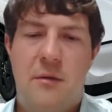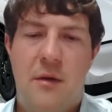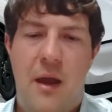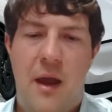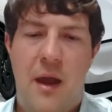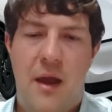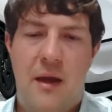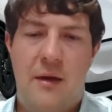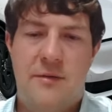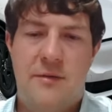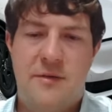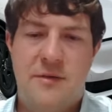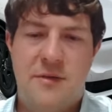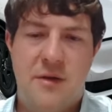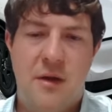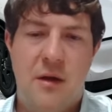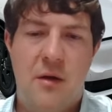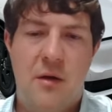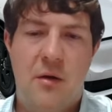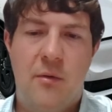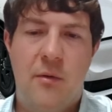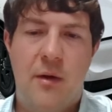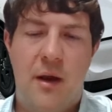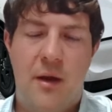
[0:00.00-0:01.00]
has
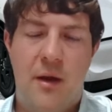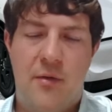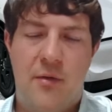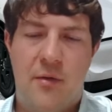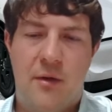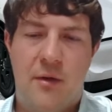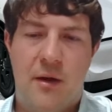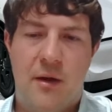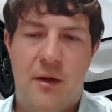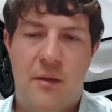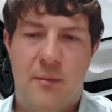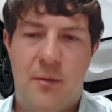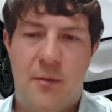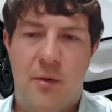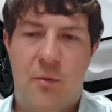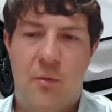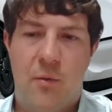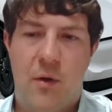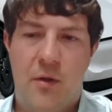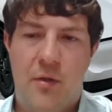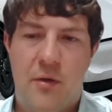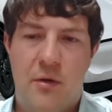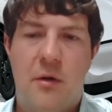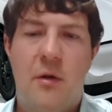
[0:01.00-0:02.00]
snow and other inclement
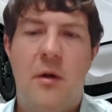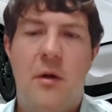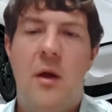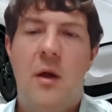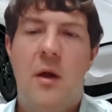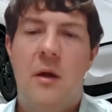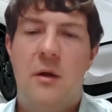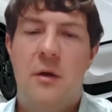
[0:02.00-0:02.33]
weather,